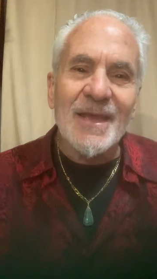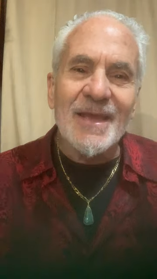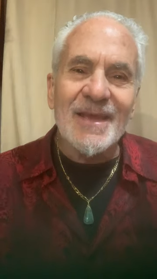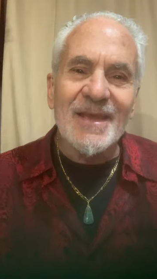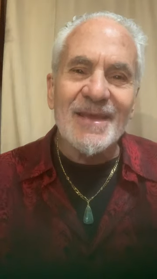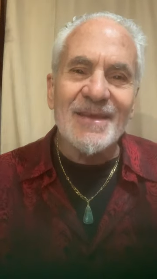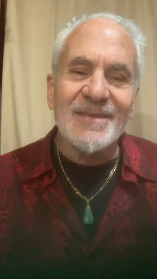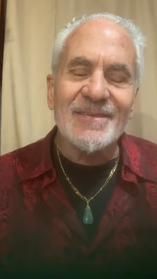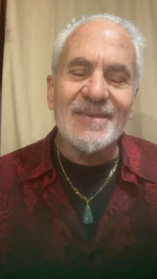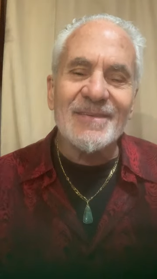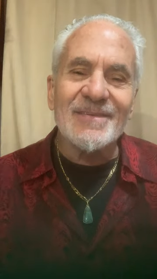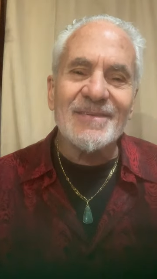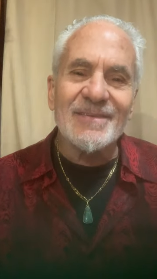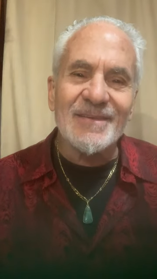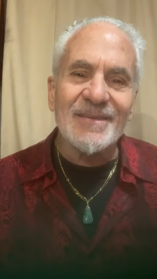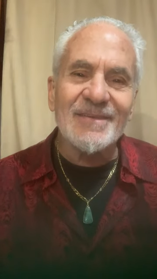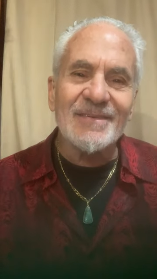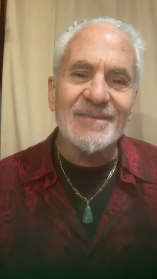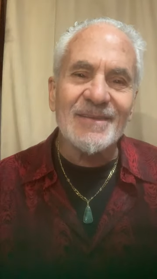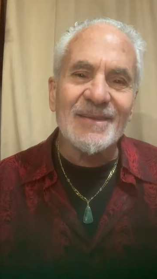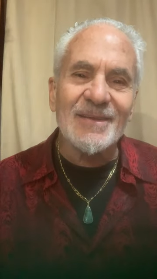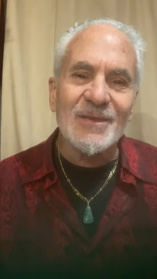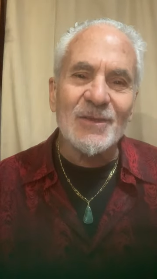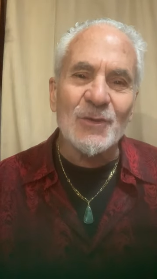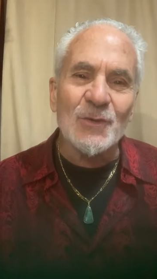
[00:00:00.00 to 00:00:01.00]
is
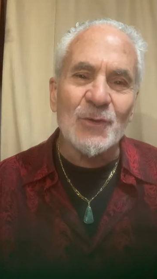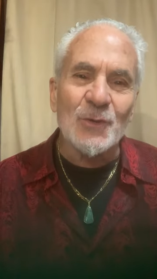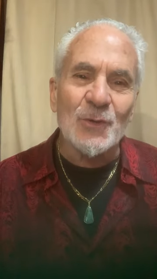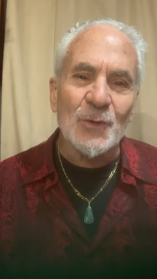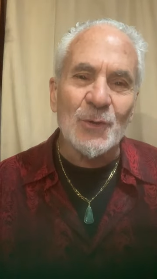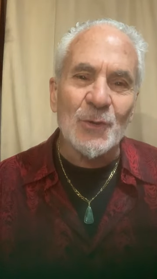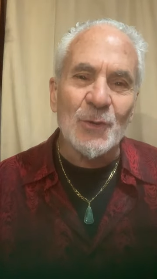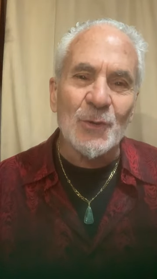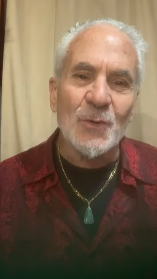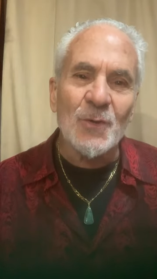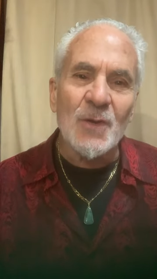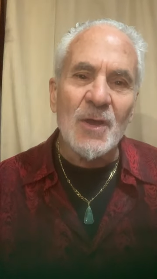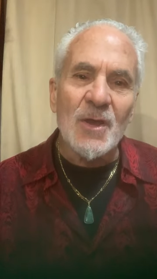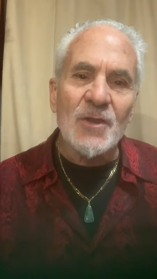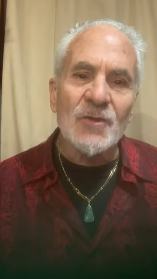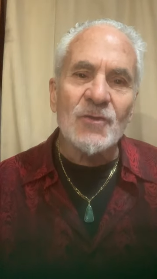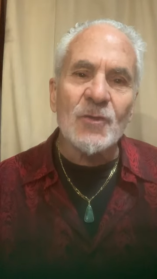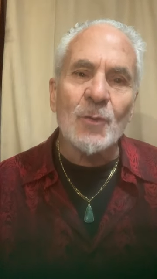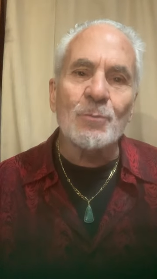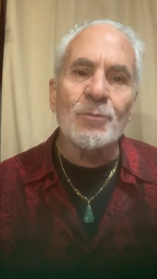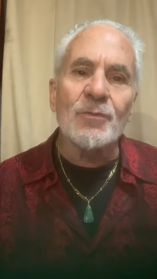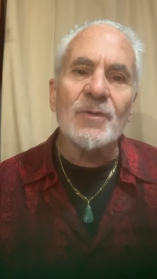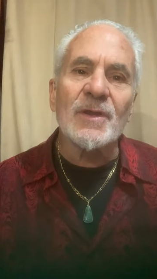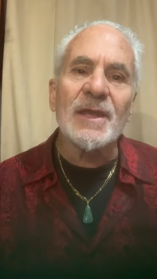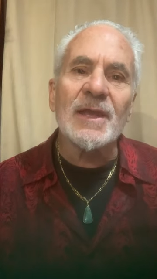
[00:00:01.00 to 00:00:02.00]
assisting you to
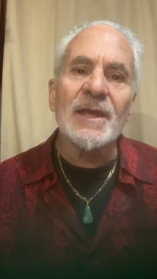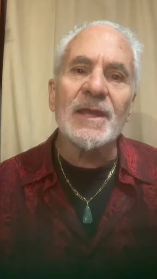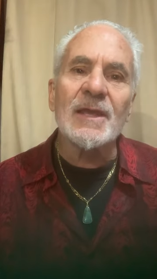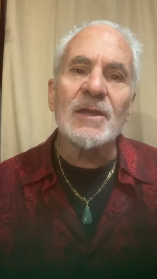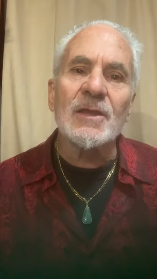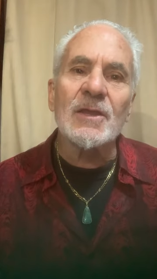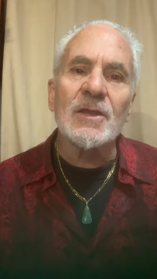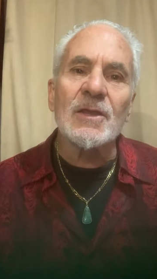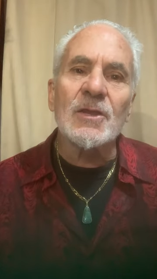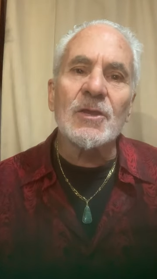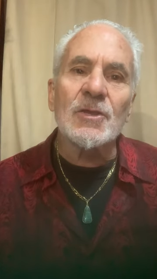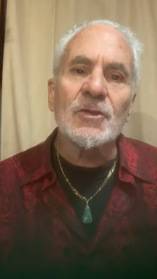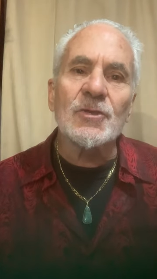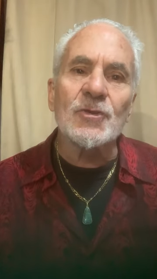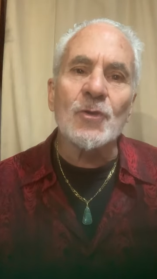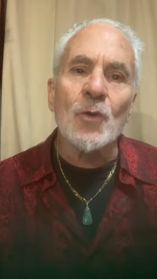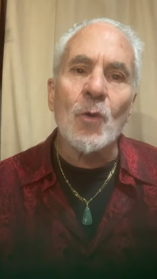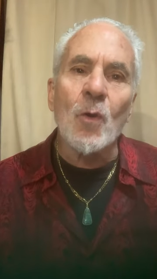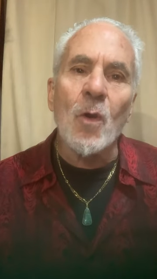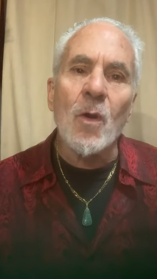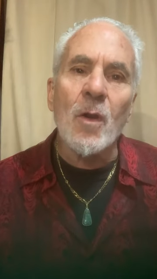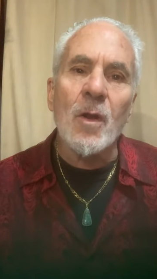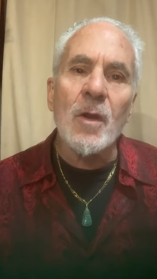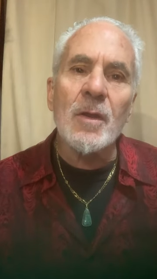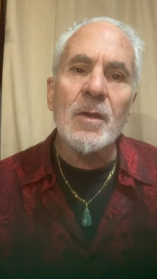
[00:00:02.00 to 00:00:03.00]
bring
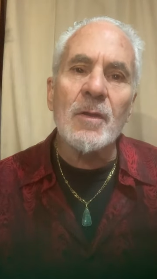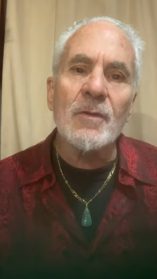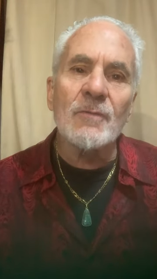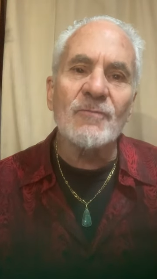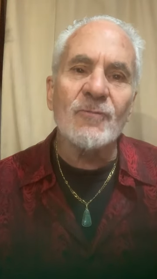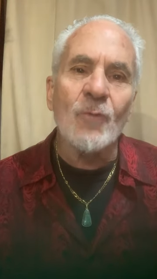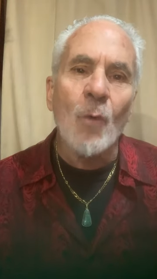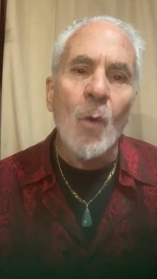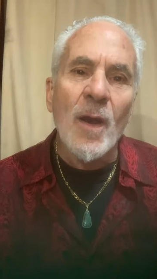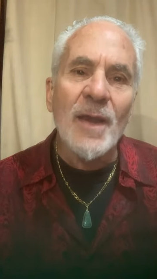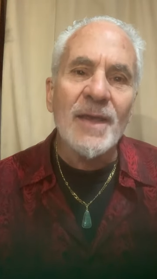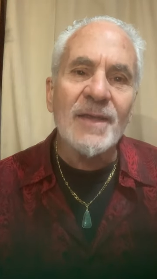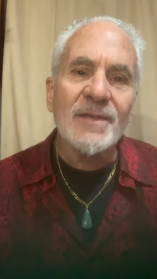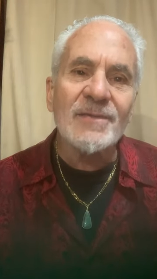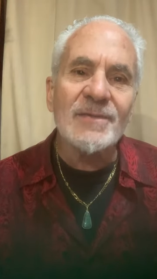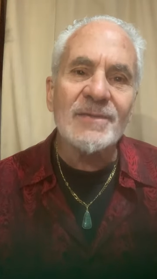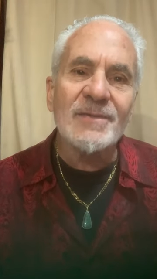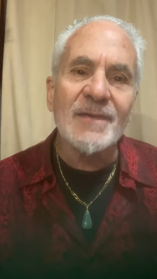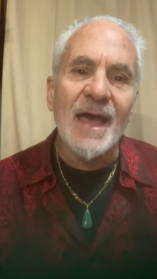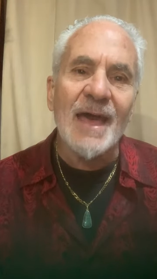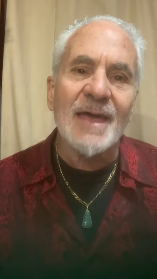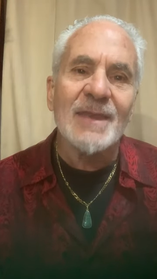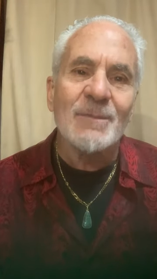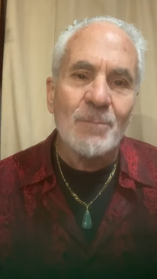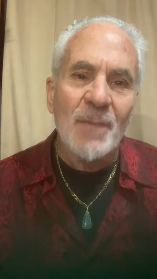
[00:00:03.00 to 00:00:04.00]
your voice
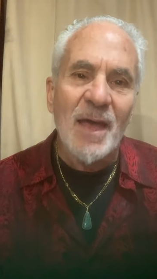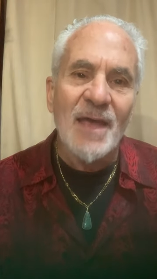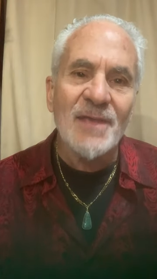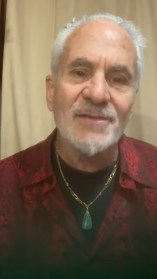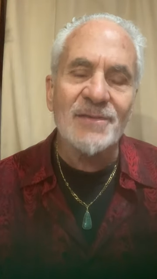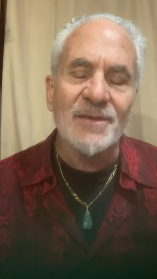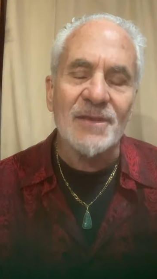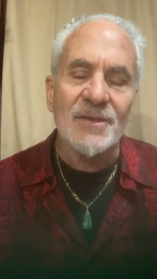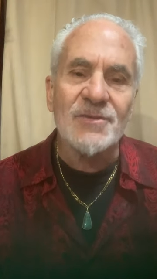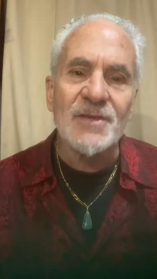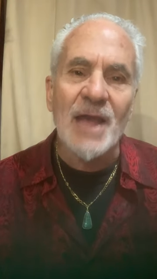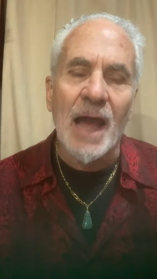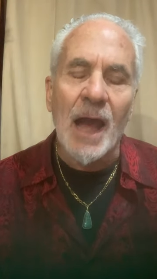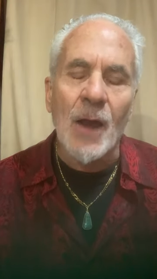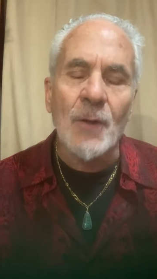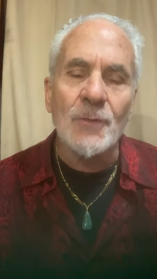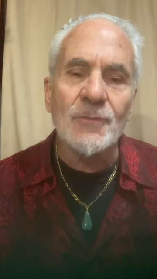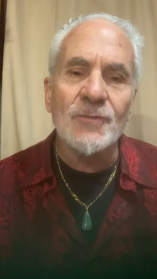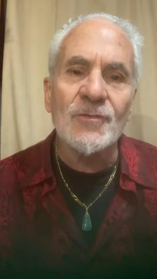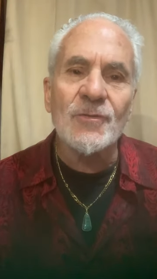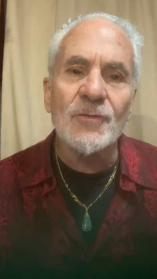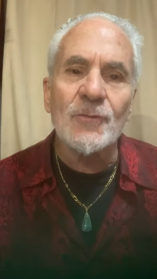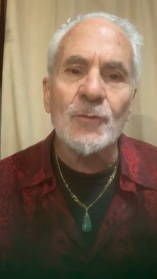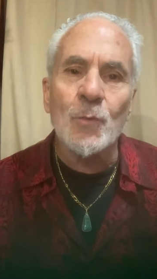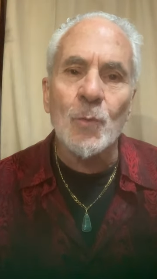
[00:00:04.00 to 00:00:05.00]
and message out
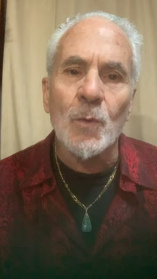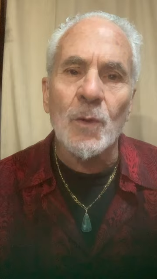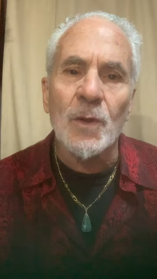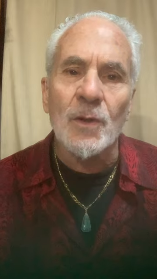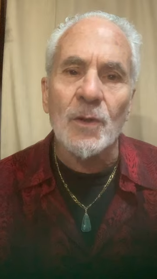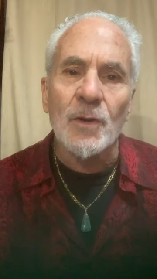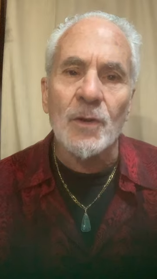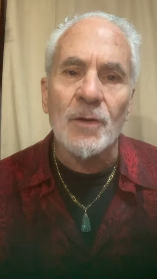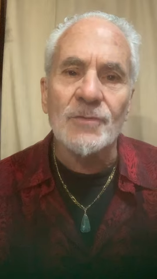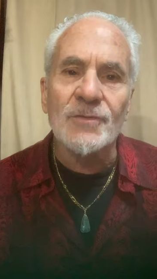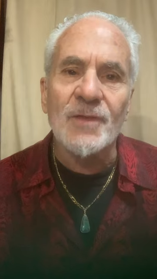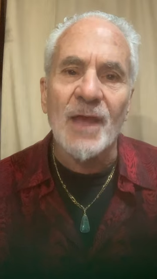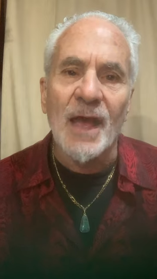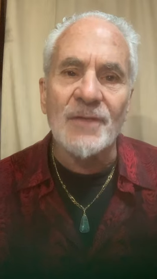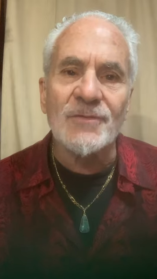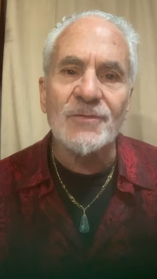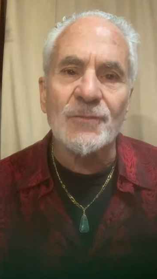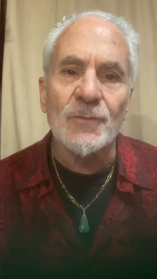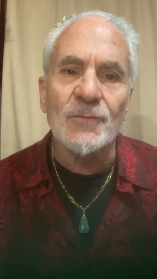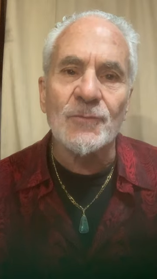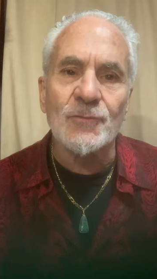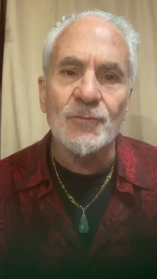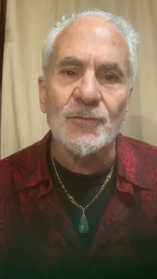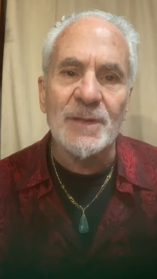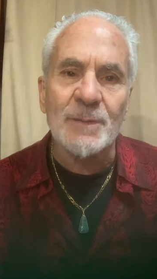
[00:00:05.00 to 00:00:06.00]
into the world as
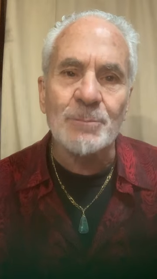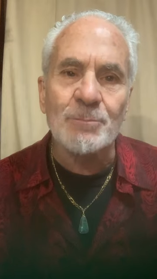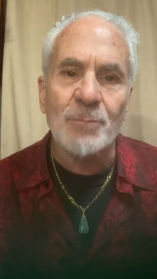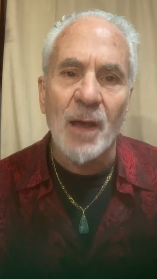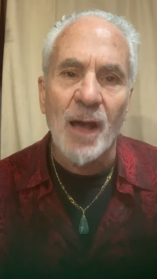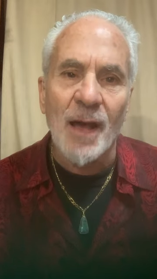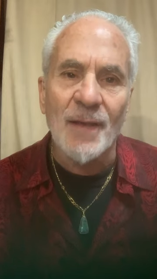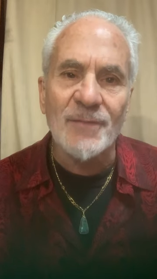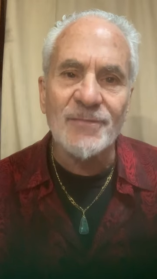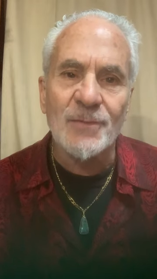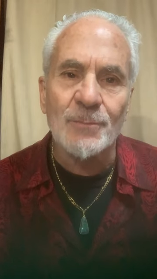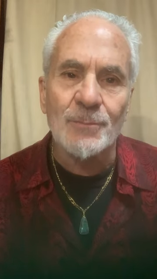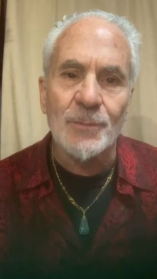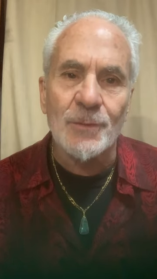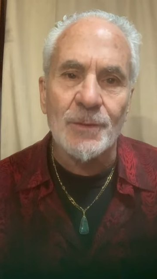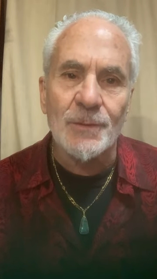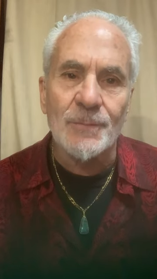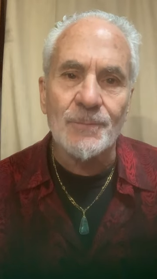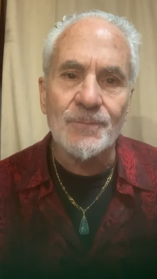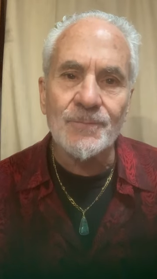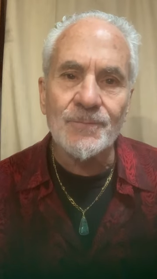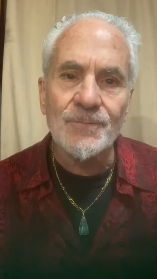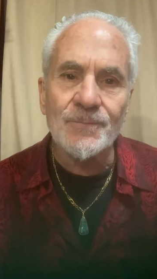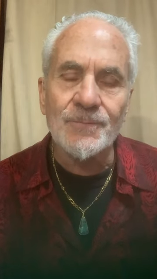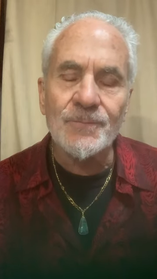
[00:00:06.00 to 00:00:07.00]
you dream possible.
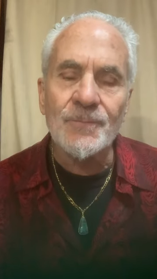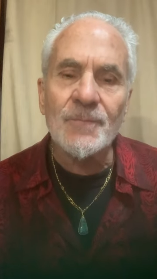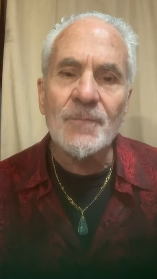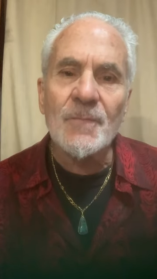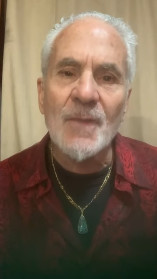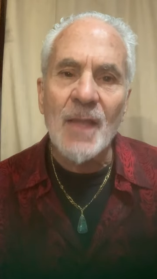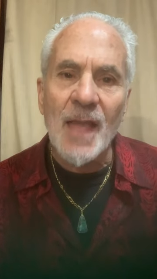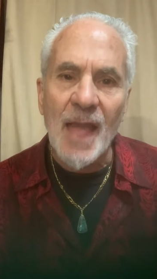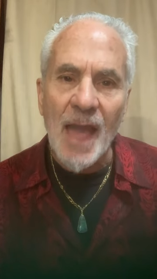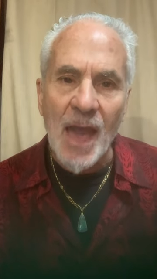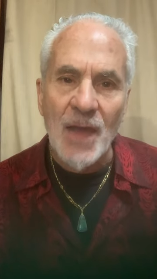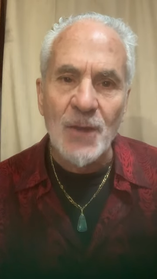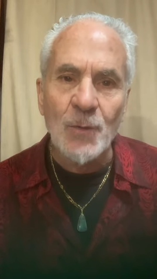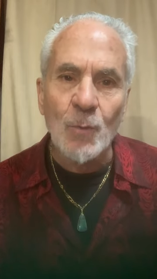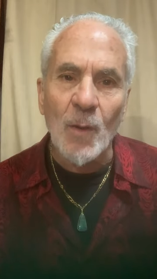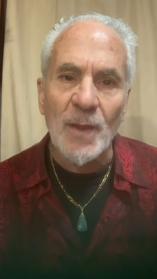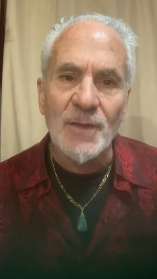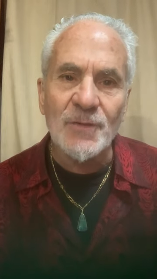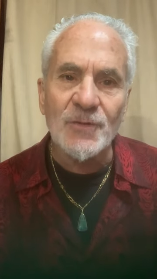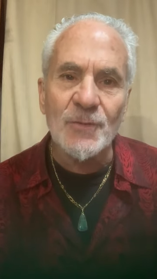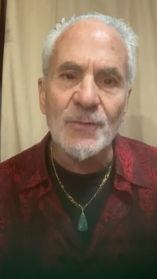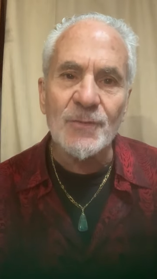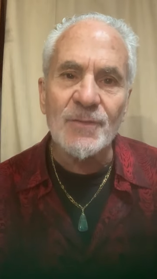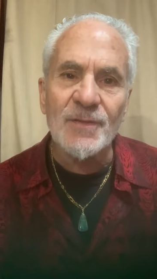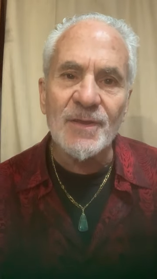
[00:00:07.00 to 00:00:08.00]
How do I
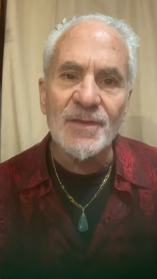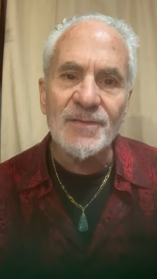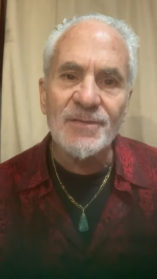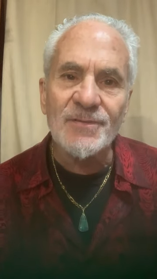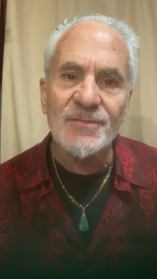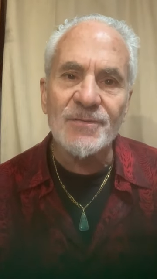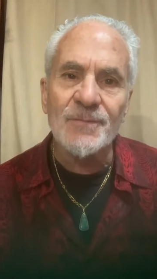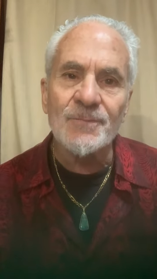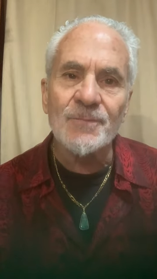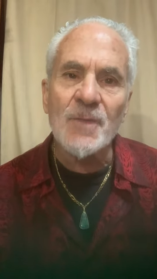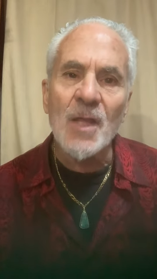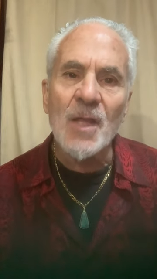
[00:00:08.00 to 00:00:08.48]
do this?